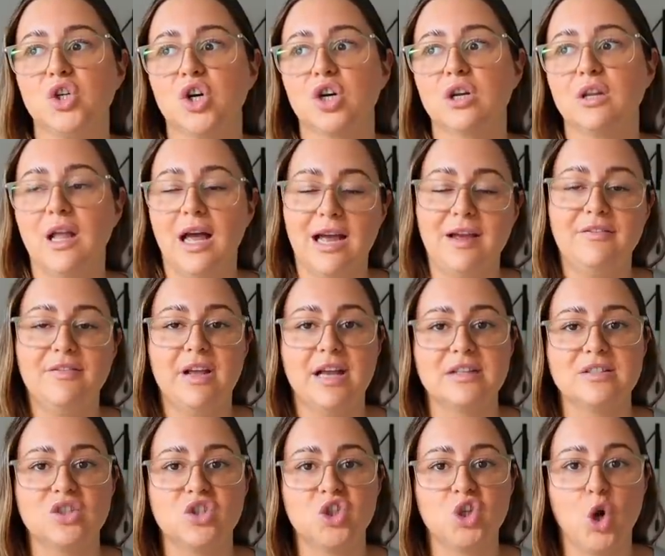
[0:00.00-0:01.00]
your life
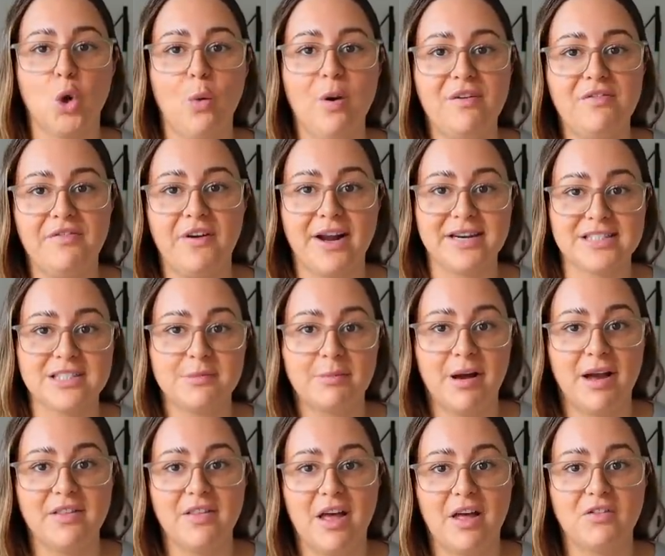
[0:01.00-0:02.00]
gets so affected
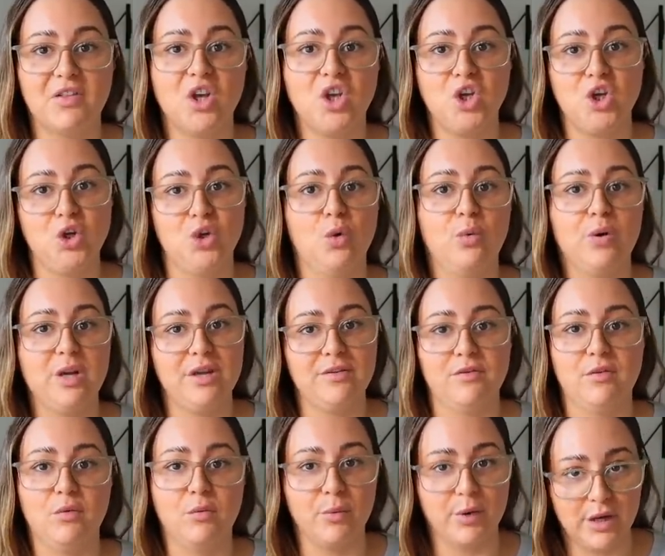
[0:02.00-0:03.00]
by that that you don't
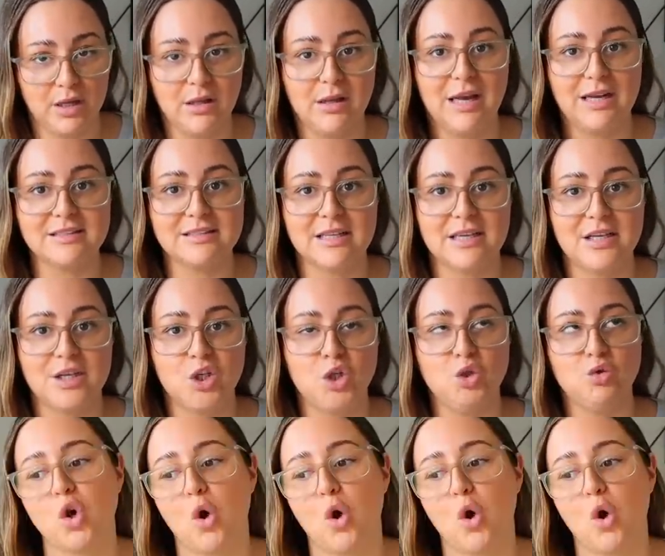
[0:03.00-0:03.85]
even realize it.